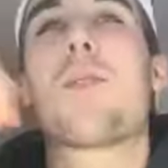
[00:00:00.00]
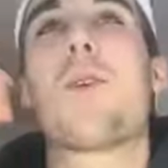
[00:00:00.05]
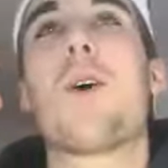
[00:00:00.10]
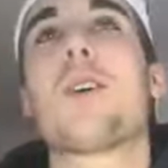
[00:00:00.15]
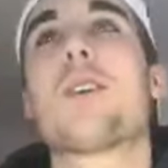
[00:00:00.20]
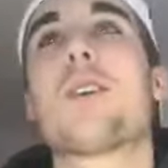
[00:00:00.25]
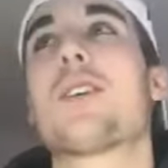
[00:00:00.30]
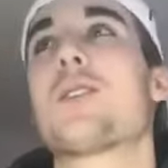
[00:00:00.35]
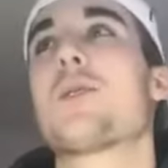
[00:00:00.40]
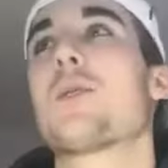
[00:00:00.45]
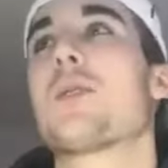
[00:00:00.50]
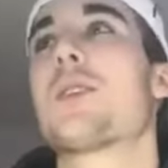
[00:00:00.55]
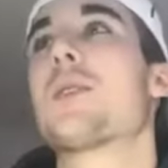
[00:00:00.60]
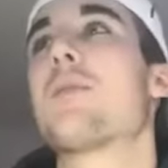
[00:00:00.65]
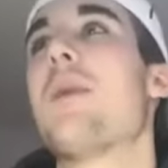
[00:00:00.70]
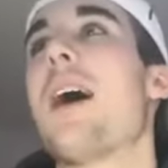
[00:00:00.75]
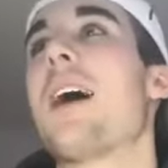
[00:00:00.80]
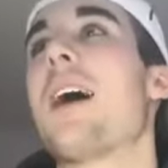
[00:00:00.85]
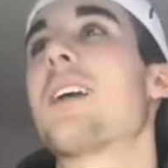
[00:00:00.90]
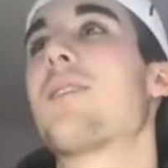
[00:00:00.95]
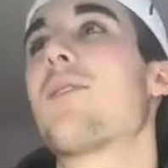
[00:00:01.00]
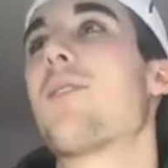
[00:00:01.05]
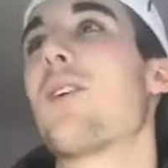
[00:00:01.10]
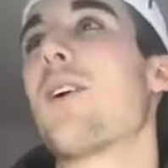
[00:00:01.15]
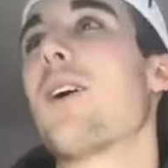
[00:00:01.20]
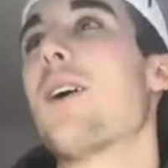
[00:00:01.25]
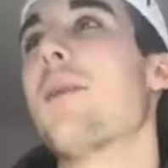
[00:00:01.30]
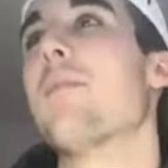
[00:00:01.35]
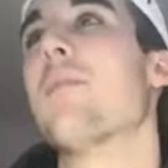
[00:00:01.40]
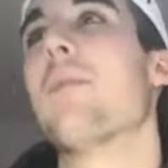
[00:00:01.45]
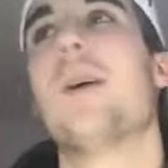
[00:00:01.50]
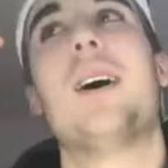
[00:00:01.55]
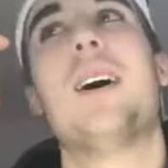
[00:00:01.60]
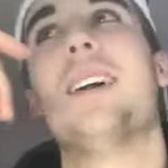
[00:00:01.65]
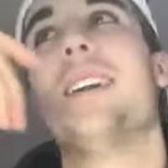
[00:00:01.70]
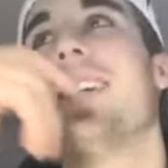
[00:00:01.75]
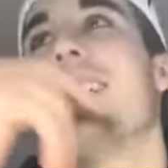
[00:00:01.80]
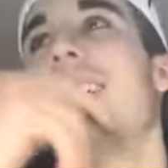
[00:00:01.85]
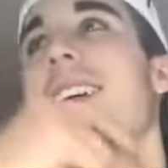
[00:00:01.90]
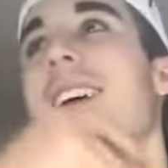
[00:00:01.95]
there's respect for it,
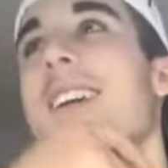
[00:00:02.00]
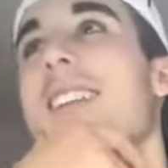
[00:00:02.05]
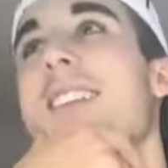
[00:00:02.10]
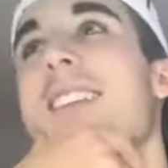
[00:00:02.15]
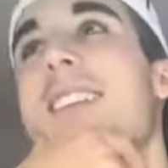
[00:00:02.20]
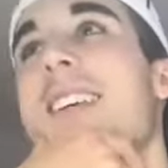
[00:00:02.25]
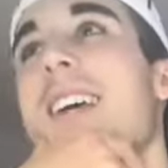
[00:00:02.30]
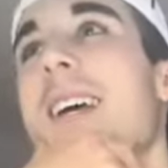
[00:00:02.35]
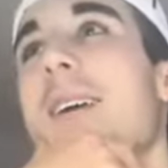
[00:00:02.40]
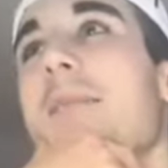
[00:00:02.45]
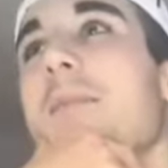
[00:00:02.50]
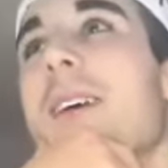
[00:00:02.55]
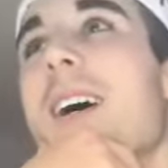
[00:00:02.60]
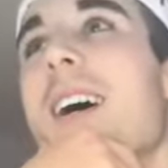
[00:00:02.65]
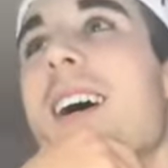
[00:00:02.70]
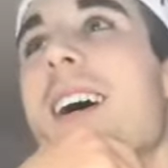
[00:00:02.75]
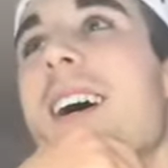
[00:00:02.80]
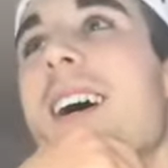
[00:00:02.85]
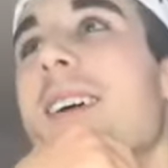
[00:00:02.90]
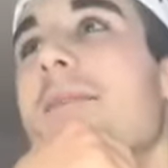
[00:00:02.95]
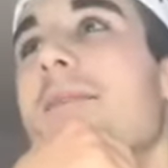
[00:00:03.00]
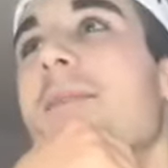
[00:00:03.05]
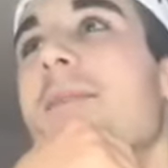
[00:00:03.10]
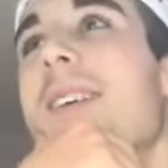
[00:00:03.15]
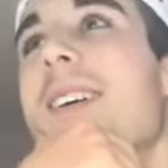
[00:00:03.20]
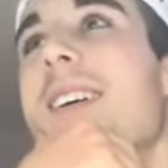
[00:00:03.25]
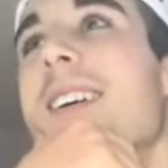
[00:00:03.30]
but at the same time,